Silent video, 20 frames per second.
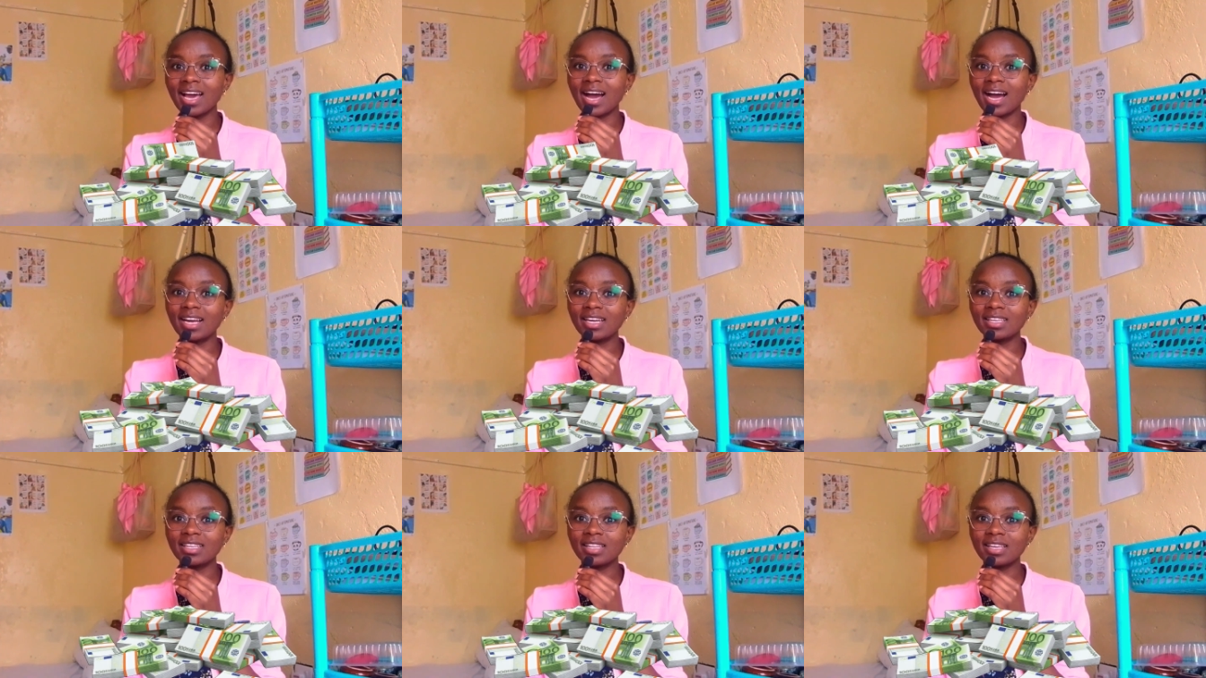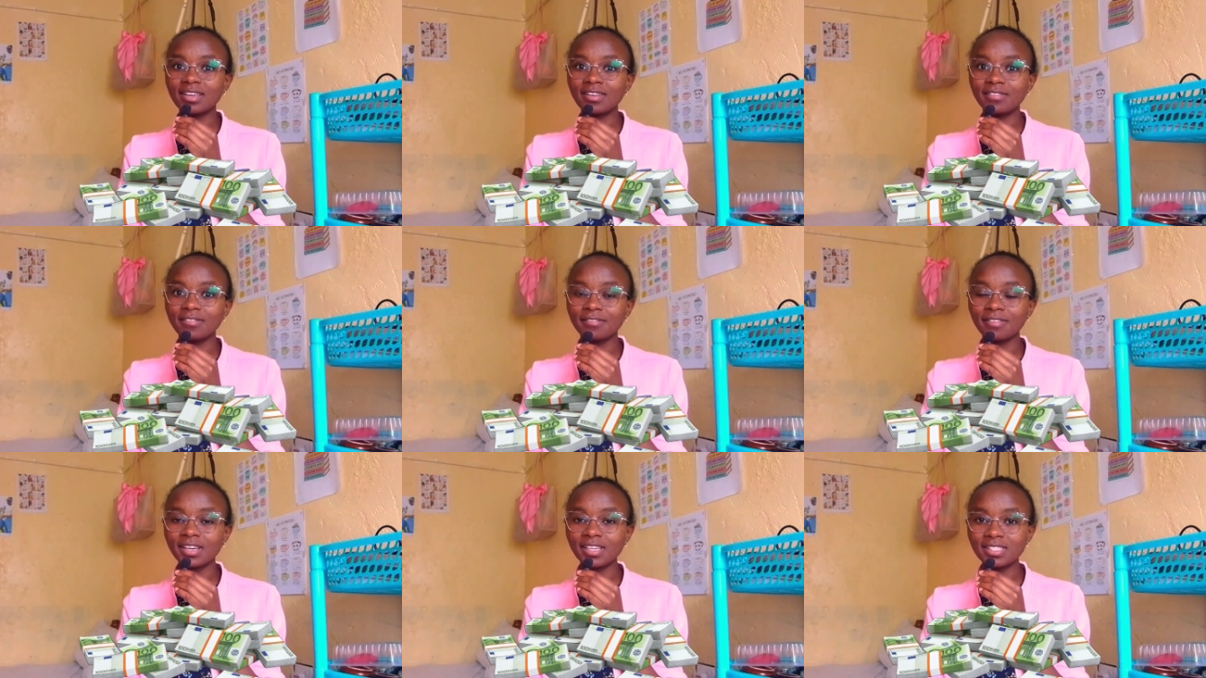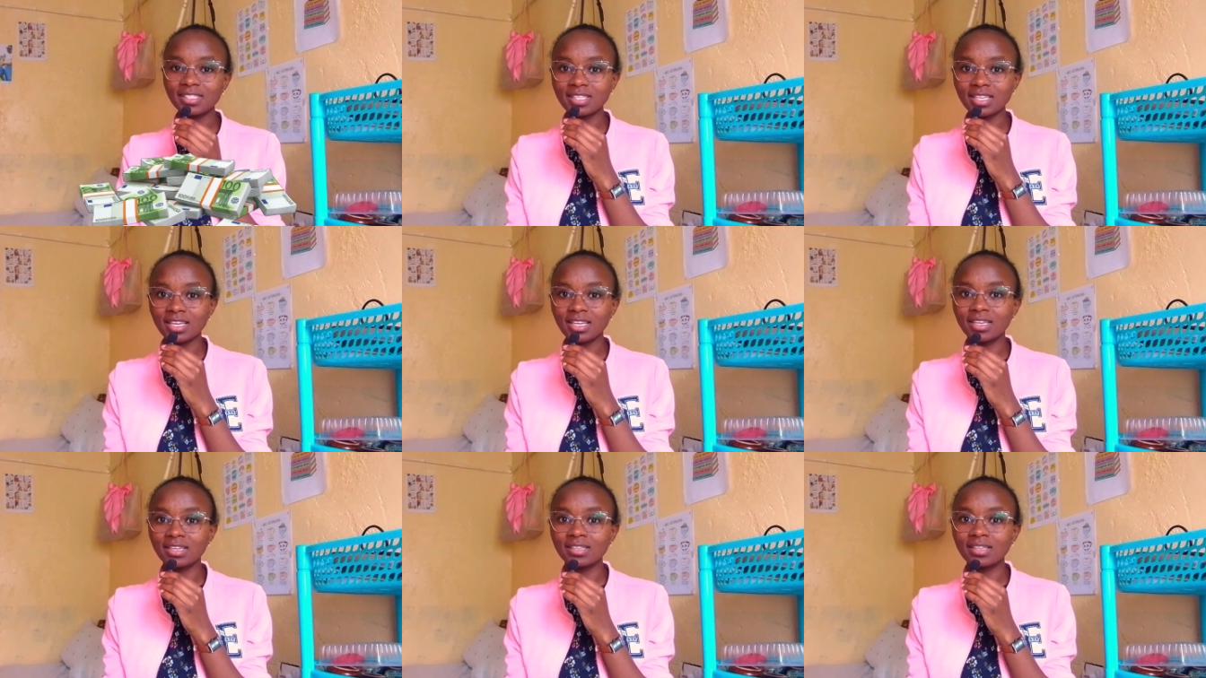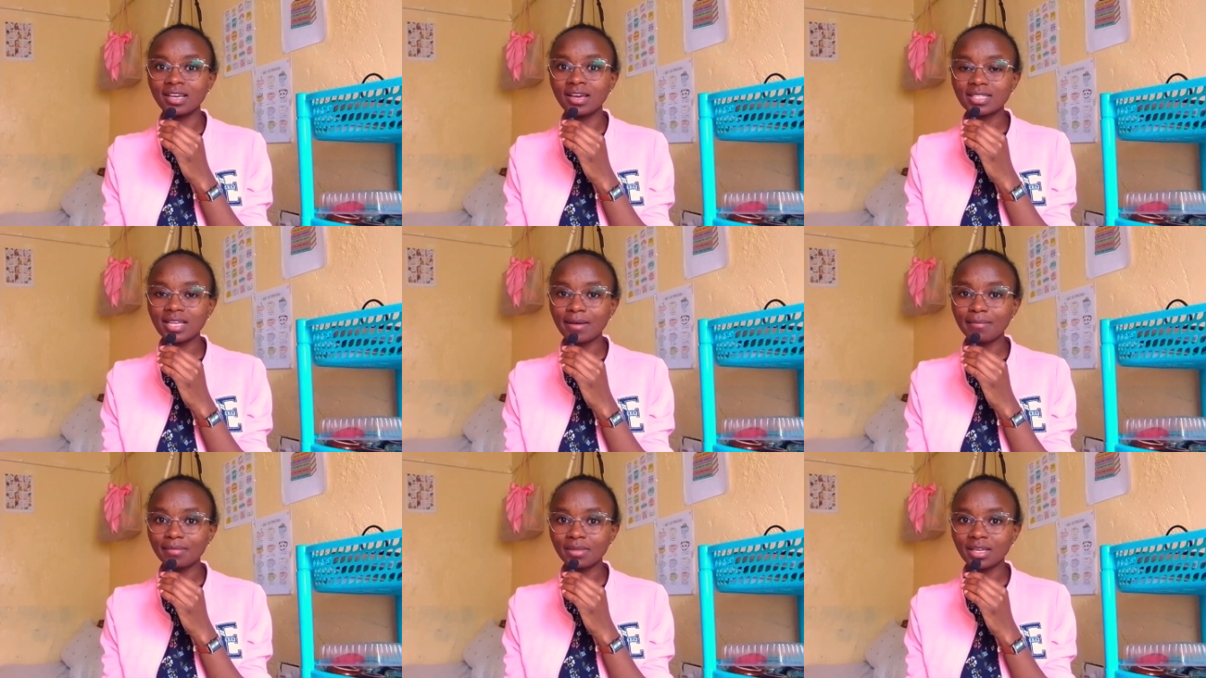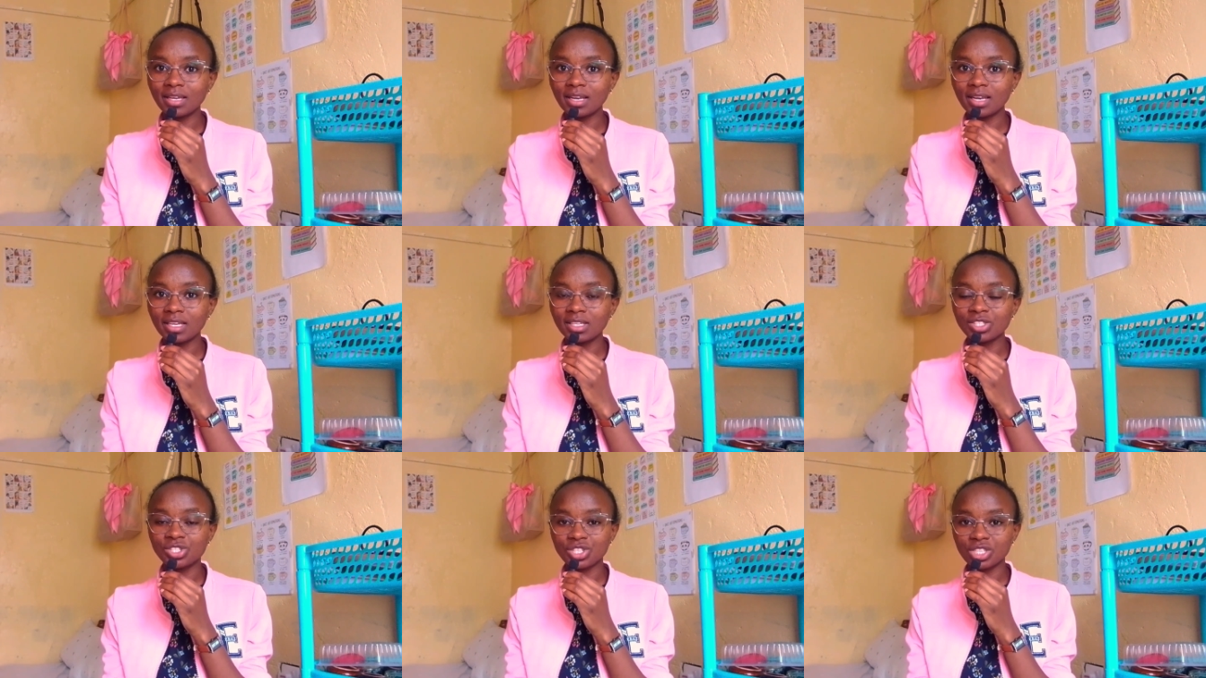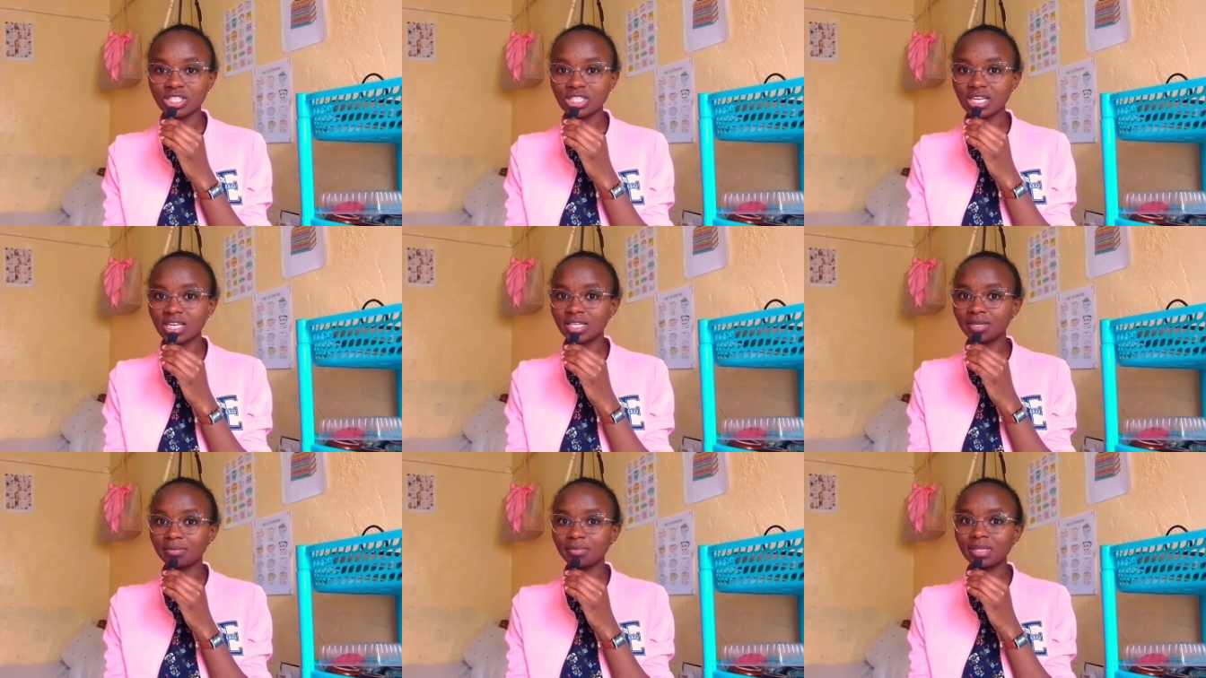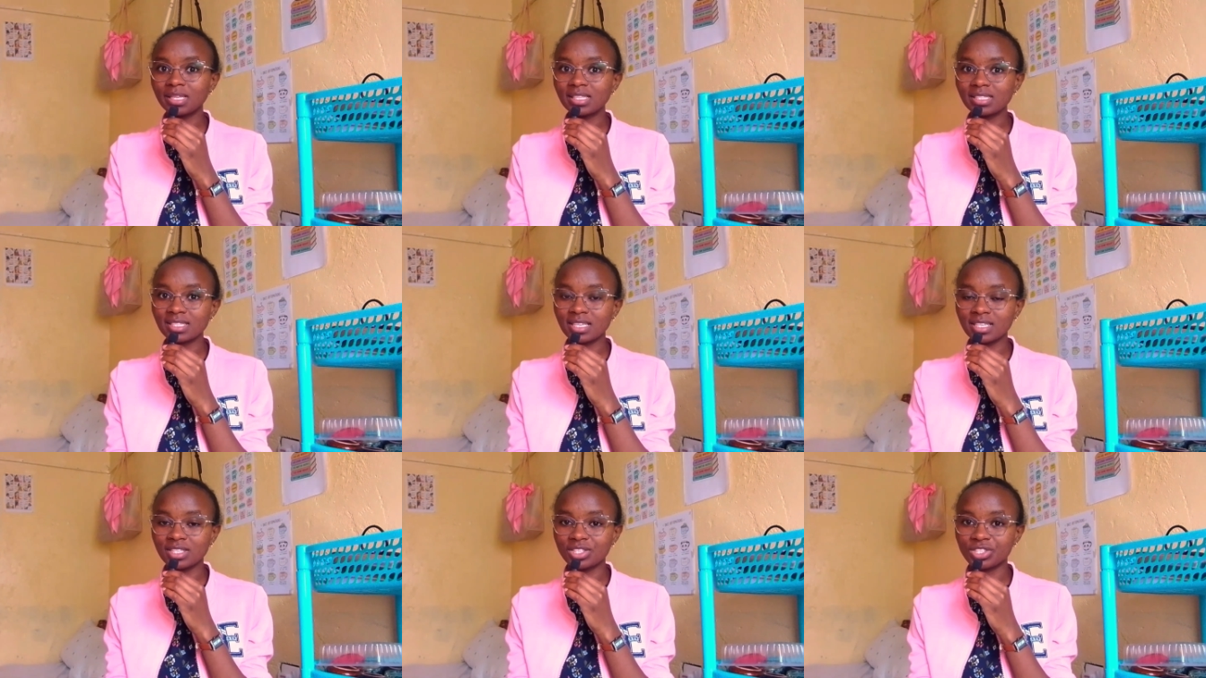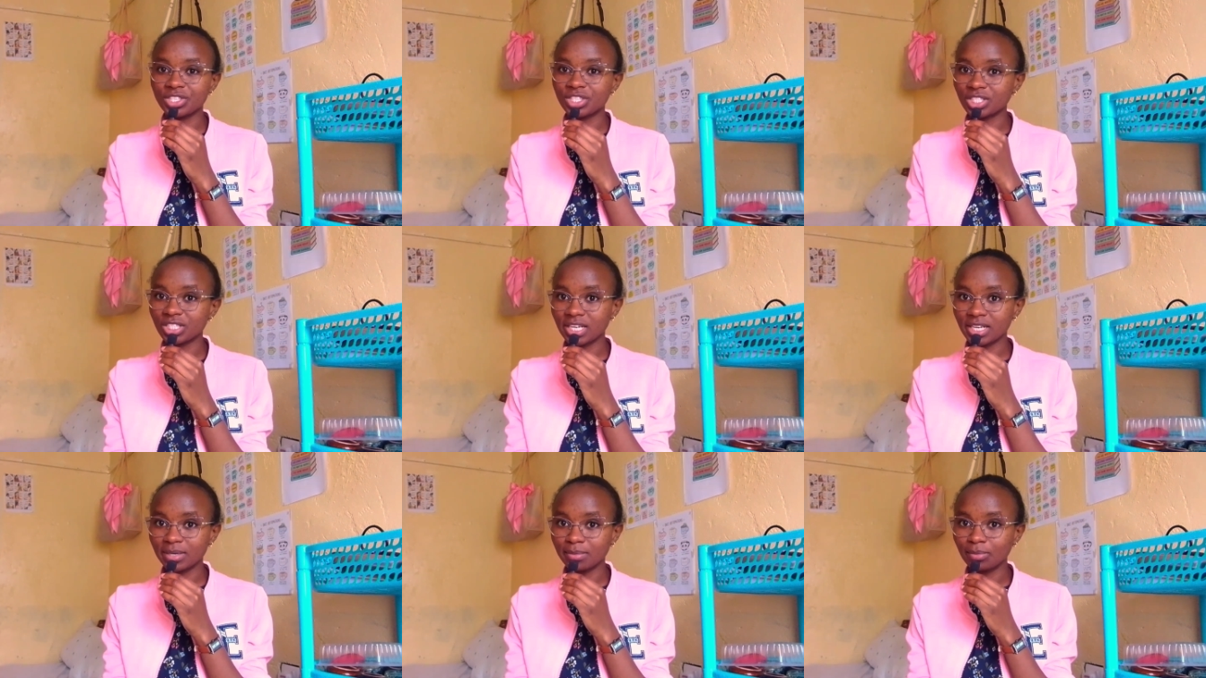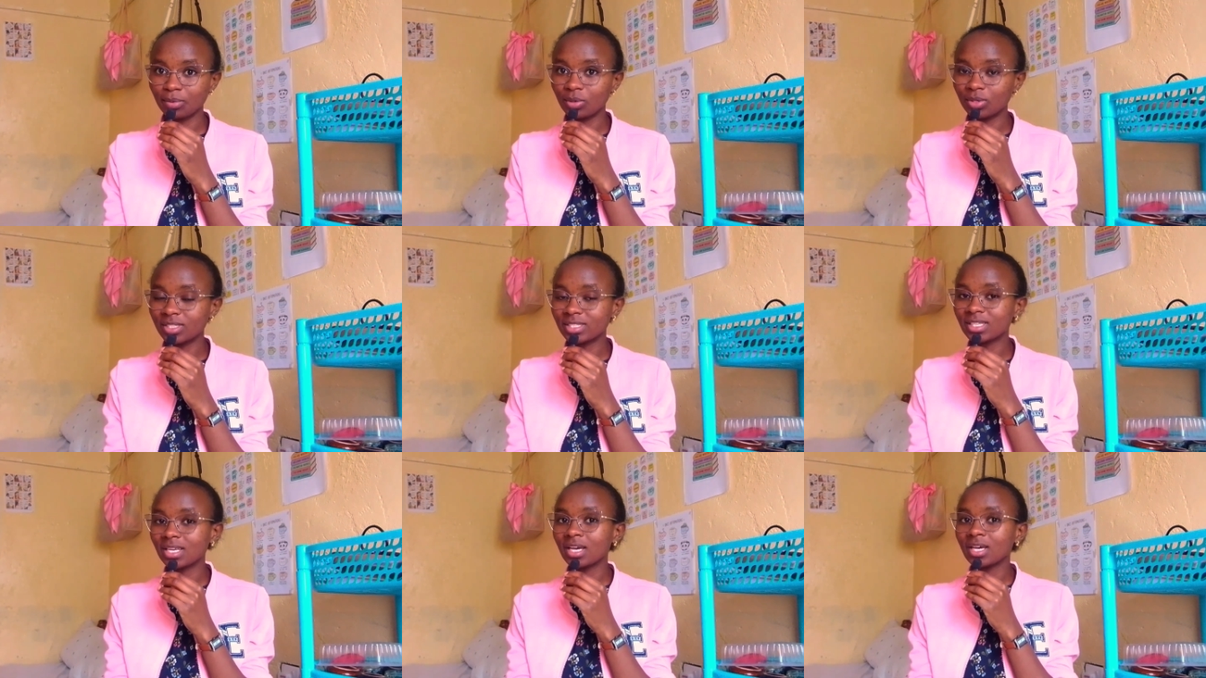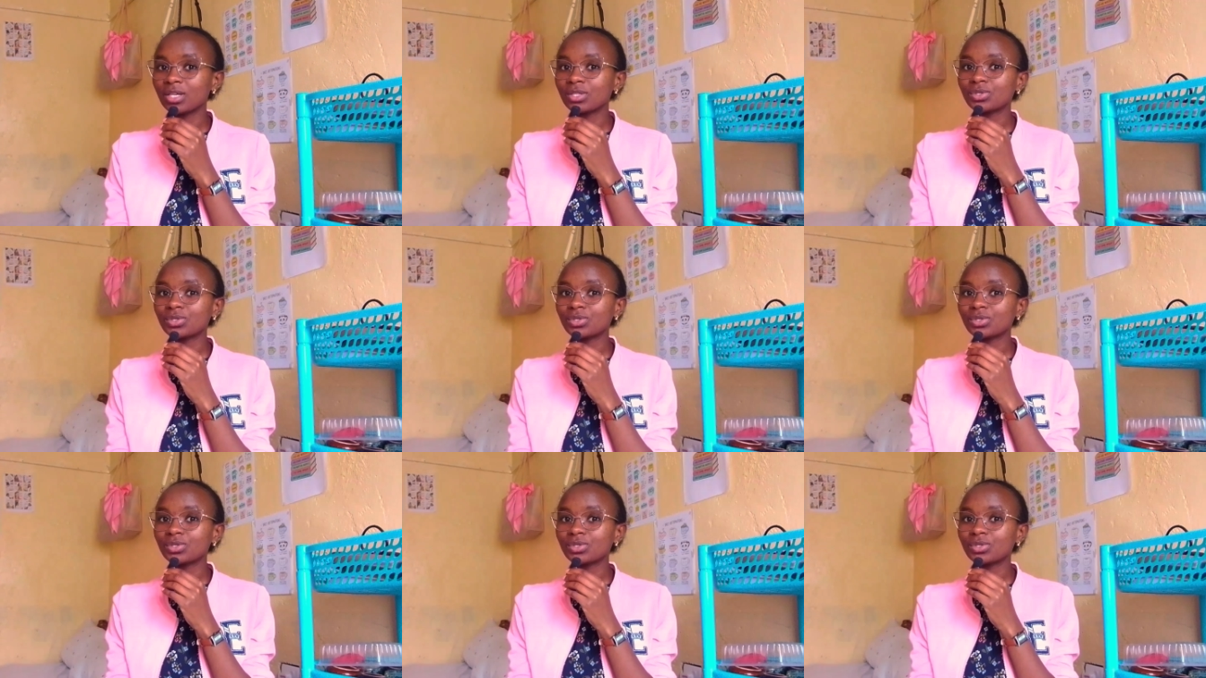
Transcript: and they invest in something like treasury bills and treasury bonds.